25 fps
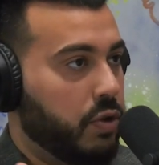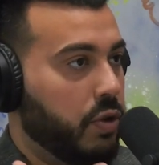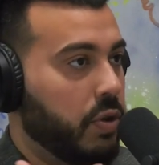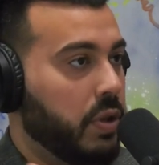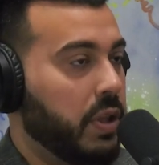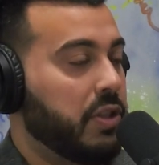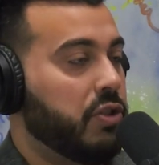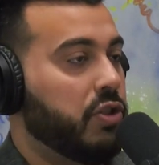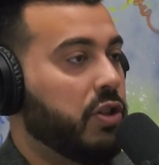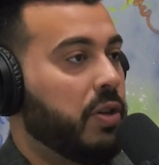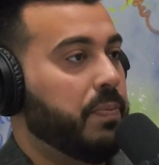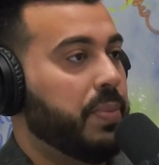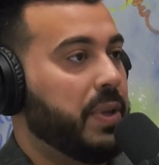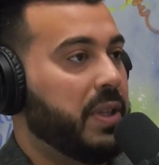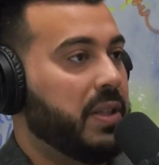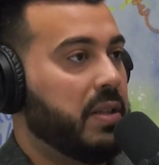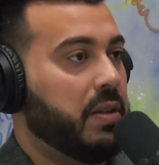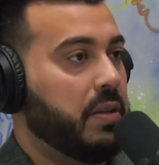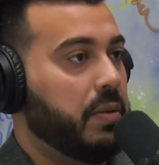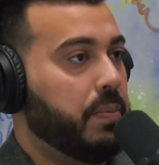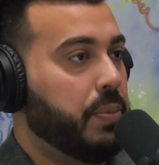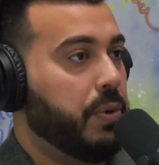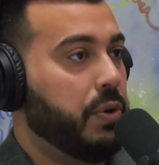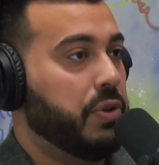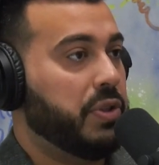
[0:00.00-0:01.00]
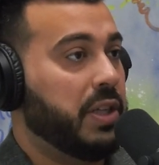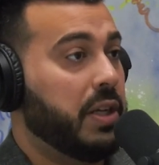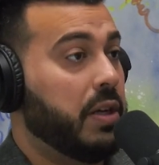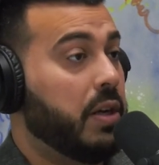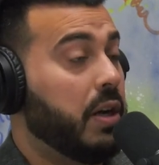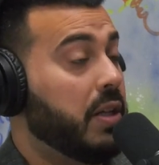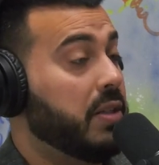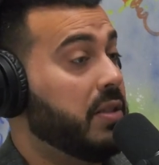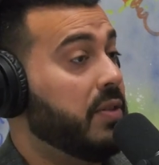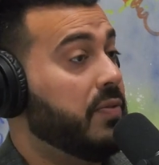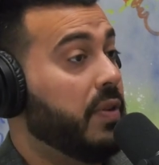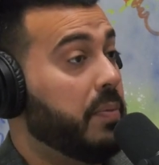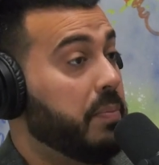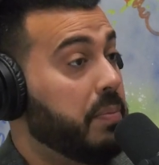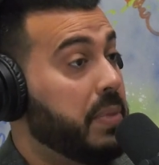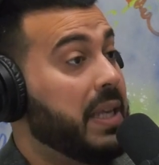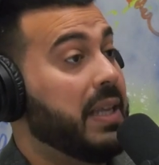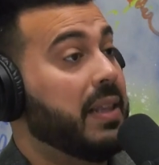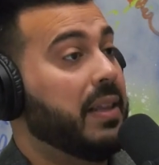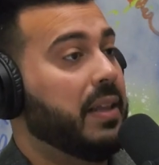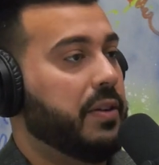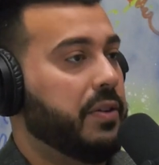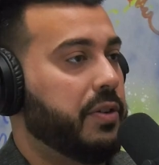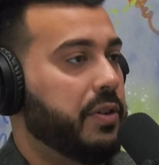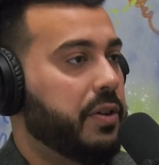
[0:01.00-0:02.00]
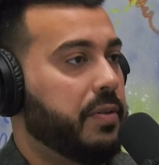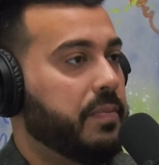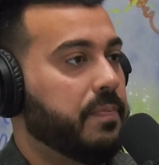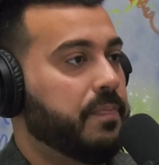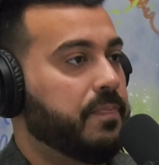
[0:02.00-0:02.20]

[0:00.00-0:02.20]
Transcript: So let's jump into the pros and cons of a B lender.